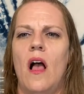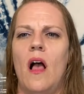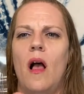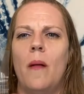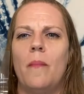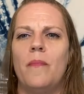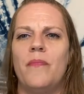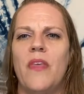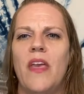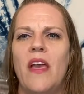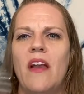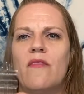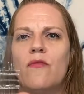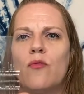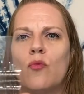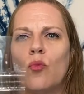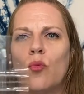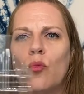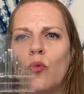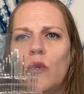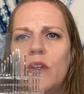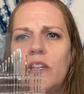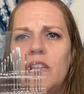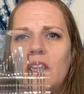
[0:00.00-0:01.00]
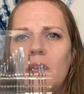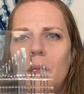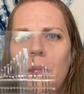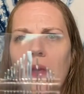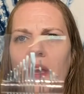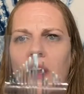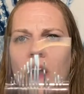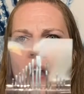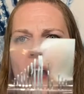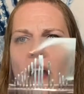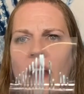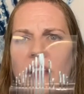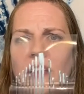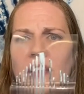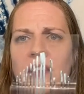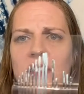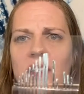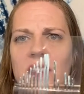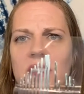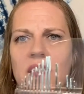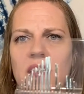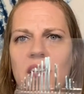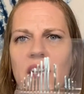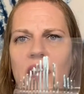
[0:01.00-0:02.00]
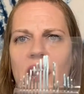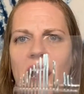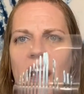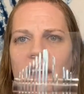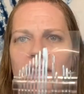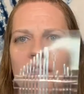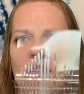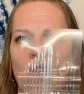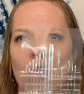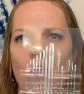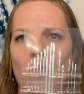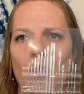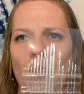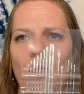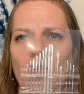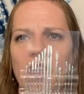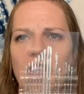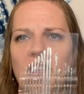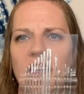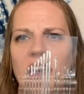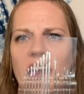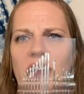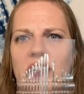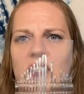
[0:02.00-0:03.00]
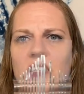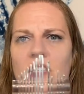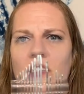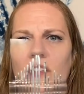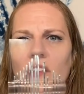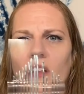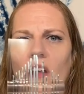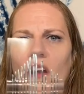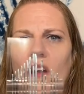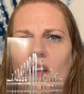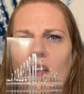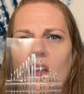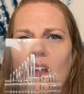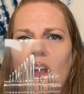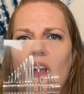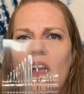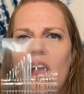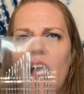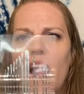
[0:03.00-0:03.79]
They have really big eyes and they're really nice and long.